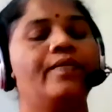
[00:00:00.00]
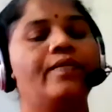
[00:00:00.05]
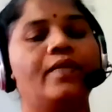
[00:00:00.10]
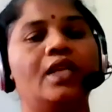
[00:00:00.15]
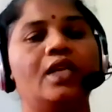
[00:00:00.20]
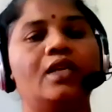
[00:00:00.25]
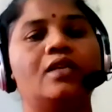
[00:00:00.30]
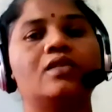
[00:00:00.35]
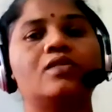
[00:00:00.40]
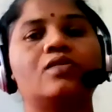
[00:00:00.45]

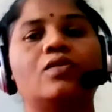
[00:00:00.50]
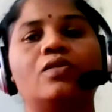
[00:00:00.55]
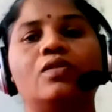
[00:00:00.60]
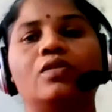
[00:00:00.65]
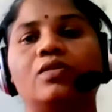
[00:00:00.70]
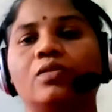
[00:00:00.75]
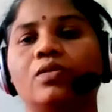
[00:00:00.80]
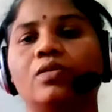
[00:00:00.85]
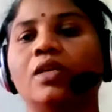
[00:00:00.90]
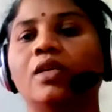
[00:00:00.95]
That is
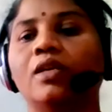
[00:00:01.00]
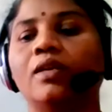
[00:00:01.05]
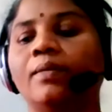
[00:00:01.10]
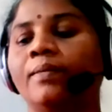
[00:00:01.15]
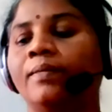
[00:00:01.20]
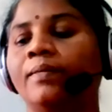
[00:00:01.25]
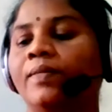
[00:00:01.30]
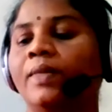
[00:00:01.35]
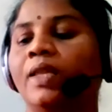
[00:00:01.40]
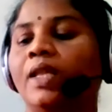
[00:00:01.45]
also there.
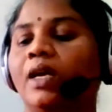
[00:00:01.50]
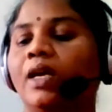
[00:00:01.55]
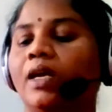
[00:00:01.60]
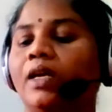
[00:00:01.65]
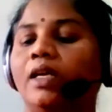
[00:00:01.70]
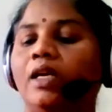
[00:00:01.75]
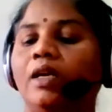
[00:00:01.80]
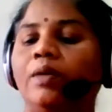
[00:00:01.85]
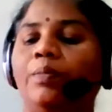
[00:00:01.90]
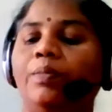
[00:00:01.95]

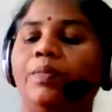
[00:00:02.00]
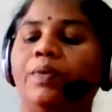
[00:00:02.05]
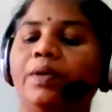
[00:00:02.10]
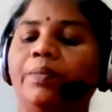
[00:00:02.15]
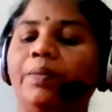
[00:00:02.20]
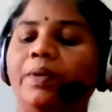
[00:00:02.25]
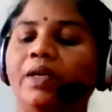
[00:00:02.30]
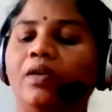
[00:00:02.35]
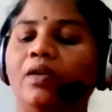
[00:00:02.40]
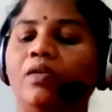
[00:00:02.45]
And keep
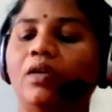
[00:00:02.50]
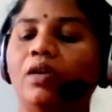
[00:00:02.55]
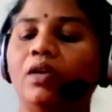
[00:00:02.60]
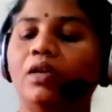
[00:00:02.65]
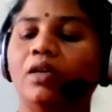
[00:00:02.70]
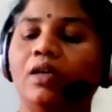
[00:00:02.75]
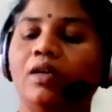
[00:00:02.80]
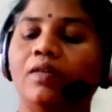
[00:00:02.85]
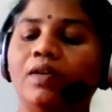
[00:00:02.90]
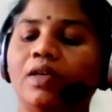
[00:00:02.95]
depending on
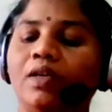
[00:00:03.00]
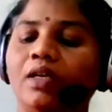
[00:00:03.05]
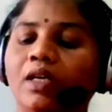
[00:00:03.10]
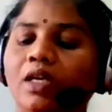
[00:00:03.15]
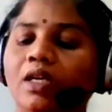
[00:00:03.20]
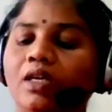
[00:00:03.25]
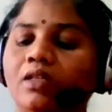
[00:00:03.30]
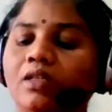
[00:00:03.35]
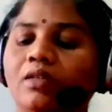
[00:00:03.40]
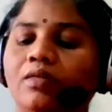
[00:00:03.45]
our
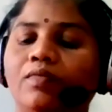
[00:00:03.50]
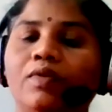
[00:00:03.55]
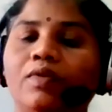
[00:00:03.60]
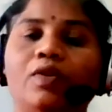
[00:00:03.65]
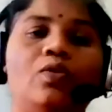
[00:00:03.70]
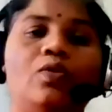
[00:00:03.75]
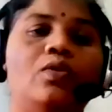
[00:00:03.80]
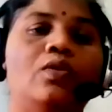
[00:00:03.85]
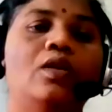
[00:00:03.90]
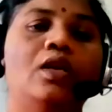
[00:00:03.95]
needs, we
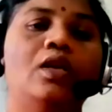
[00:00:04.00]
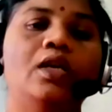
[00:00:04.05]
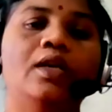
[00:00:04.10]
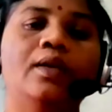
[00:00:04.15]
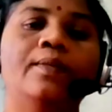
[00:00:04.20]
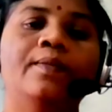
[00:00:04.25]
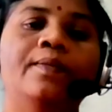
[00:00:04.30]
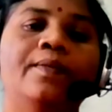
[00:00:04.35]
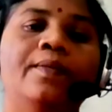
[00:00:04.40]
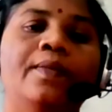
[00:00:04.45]
only
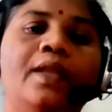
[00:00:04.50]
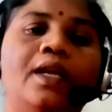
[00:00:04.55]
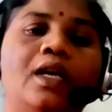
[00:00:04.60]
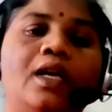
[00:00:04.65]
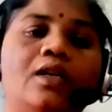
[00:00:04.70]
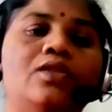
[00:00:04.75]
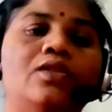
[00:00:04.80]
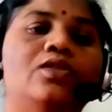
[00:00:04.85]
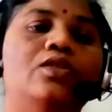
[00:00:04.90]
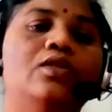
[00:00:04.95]

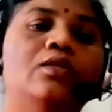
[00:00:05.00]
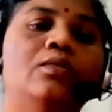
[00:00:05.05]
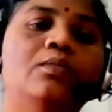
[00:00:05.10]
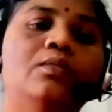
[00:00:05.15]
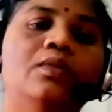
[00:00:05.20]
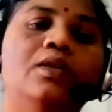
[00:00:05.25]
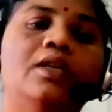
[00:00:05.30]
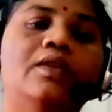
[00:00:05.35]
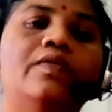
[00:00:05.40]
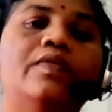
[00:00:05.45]
consume
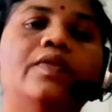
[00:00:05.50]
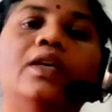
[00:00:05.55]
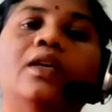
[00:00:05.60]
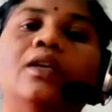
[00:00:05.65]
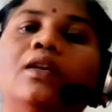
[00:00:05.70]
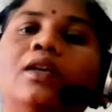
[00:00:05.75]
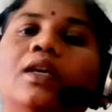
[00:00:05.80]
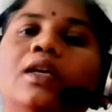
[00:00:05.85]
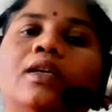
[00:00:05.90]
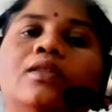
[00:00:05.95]

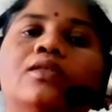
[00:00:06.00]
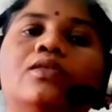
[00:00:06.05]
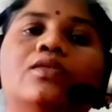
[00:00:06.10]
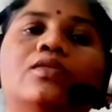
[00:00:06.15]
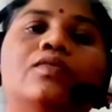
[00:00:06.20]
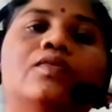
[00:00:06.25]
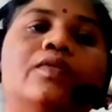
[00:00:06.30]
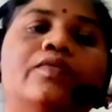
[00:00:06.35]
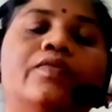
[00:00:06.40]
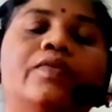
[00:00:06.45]
different kinds
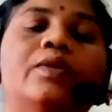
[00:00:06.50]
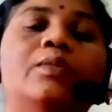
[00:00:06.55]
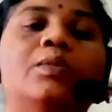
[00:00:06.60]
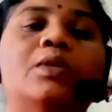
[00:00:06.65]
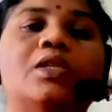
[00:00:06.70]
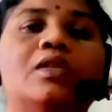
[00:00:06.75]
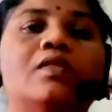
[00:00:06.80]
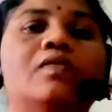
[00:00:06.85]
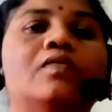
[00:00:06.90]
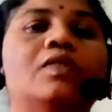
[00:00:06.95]
of
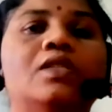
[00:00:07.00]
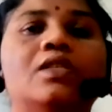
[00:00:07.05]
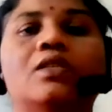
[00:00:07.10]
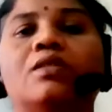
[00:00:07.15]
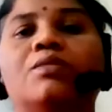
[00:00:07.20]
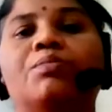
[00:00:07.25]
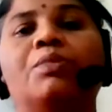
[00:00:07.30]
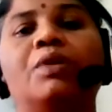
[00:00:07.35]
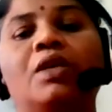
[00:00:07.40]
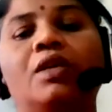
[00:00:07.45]
information which is
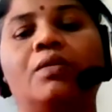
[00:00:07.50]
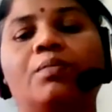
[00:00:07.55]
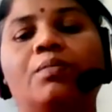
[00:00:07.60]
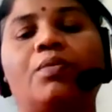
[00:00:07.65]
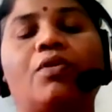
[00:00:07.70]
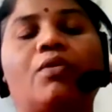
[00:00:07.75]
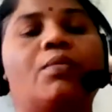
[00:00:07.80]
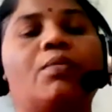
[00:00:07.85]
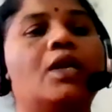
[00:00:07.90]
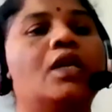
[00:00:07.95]
being
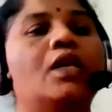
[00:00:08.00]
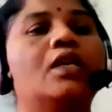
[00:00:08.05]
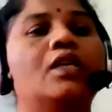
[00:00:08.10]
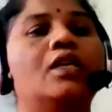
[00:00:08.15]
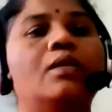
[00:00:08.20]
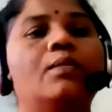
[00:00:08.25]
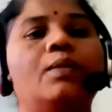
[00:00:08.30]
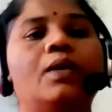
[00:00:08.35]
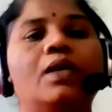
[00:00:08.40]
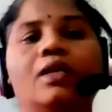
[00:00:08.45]

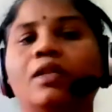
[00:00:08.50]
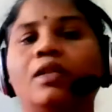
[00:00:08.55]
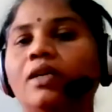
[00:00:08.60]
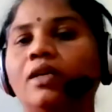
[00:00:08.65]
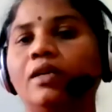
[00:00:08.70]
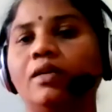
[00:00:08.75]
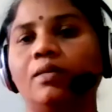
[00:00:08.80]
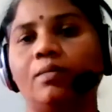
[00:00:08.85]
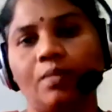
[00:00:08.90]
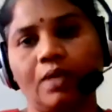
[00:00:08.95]
propagated by the
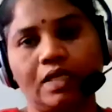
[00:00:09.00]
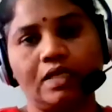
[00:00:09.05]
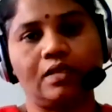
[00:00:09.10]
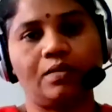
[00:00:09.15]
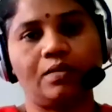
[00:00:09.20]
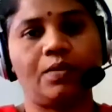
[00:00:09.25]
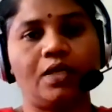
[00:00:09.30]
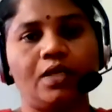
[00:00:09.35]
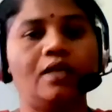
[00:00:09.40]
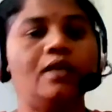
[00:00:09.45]
mass
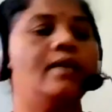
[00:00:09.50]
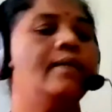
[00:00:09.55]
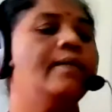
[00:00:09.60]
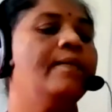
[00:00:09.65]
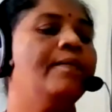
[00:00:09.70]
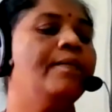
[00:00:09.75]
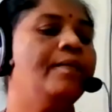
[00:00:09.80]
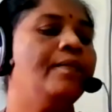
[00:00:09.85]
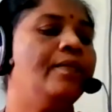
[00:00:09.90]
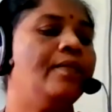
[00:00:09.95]
media.
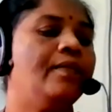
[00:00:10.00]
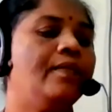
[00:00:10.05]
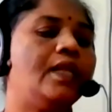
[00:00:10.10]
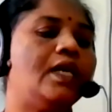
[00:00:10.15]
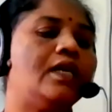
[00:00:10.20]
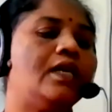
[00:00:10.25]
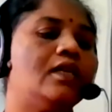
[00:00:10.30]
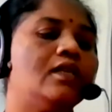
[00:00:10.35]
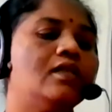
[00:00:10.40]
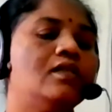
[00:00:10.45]

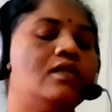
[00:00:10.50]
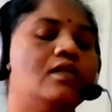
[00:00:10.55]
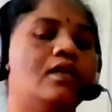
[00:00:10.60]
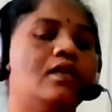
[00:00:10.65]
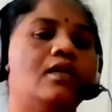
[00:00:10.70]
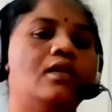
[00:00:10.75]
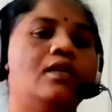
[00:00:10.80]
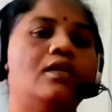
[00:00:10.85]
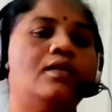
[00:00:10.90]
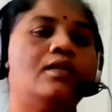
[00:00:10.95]
That is
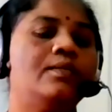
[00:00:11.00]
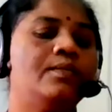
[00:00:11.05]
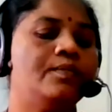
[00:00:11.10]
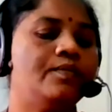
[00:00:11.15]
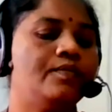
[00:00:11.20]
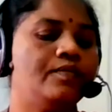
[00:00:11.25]
the